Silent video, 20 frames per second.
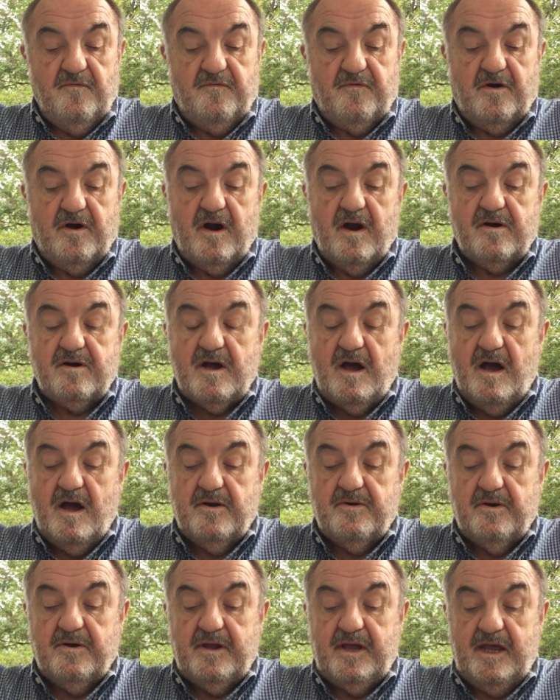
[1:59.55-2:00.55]
For our
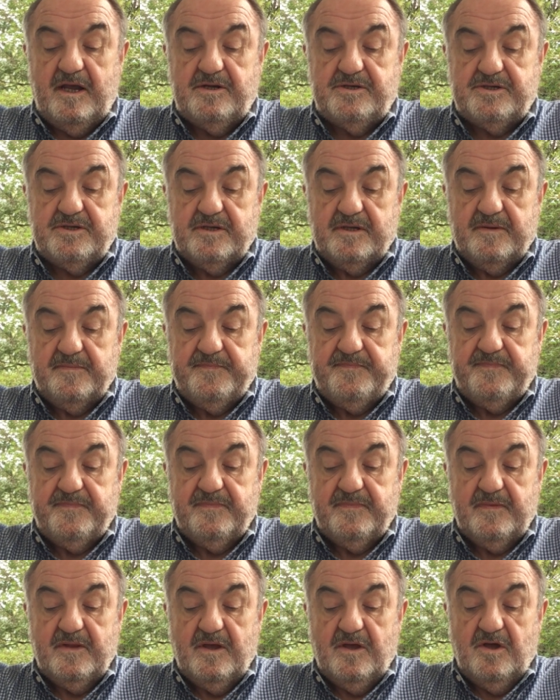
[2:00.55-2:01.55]
congregation,
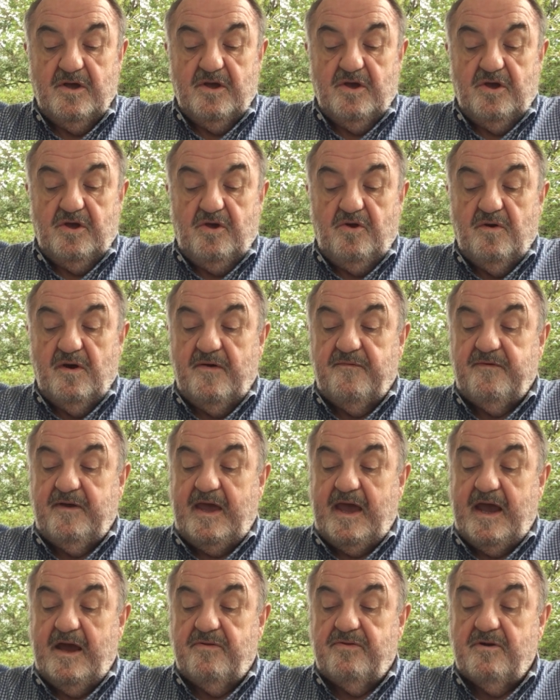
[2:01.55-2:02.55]
you have
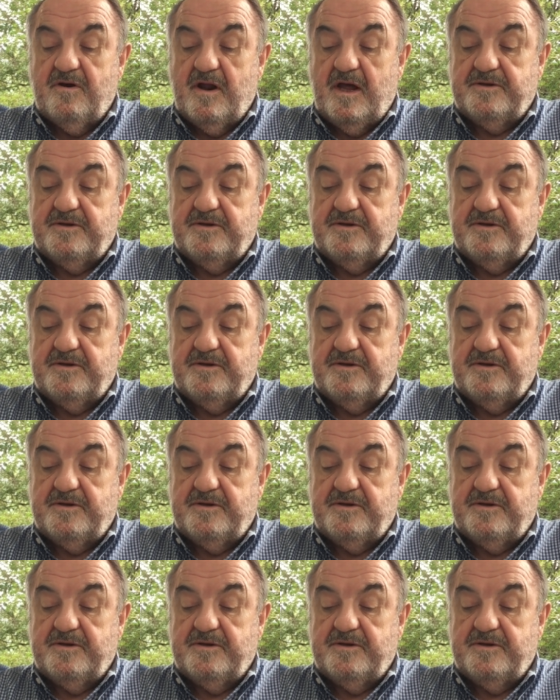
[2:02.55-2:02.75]
gathered